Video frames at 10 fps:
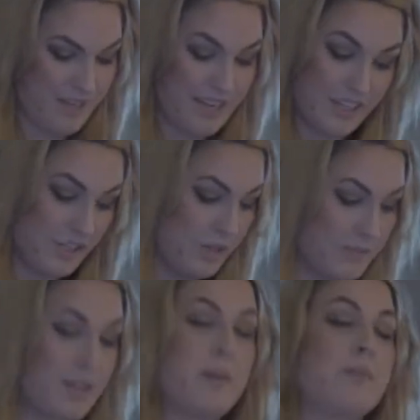getting to know as
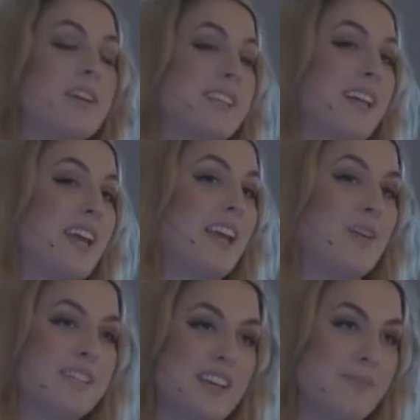many people as I can,
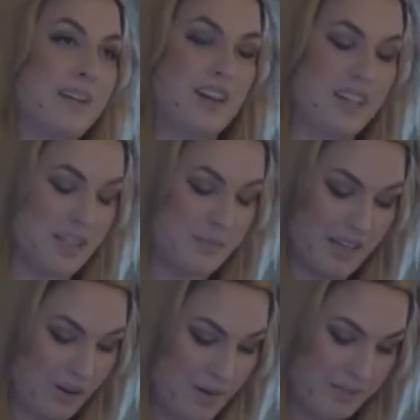always having my cards on
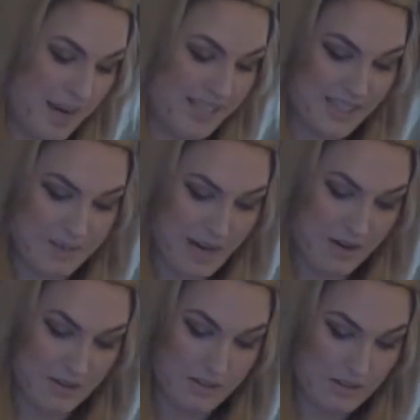me, always passing them
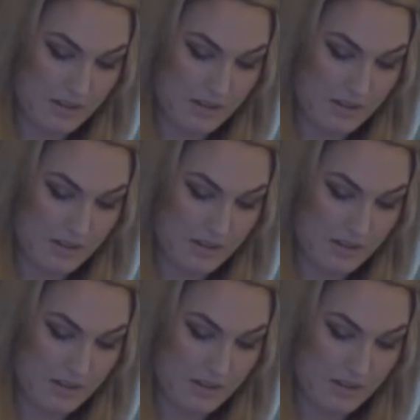out.